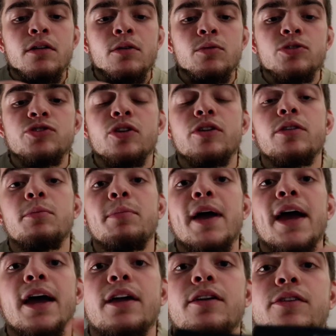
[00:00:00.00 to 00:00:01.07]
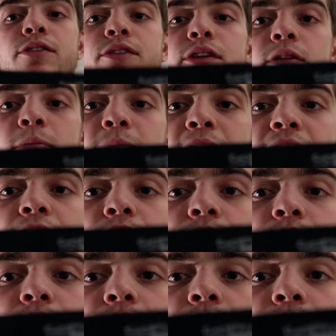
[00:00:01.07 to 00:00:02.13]
We'll start at the back. You see the
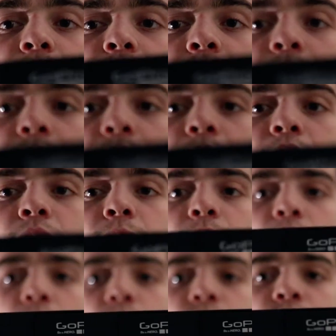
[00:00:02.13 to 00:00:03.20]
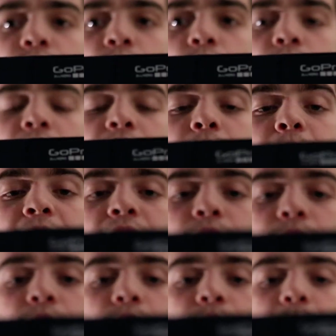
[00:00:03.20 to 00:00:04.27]
battery, old school kind of
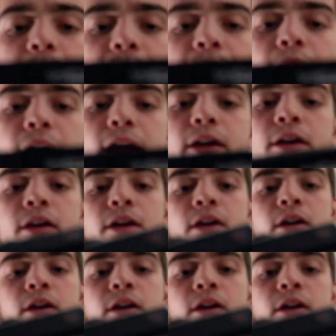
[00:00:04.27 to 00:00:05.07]
battery on the back.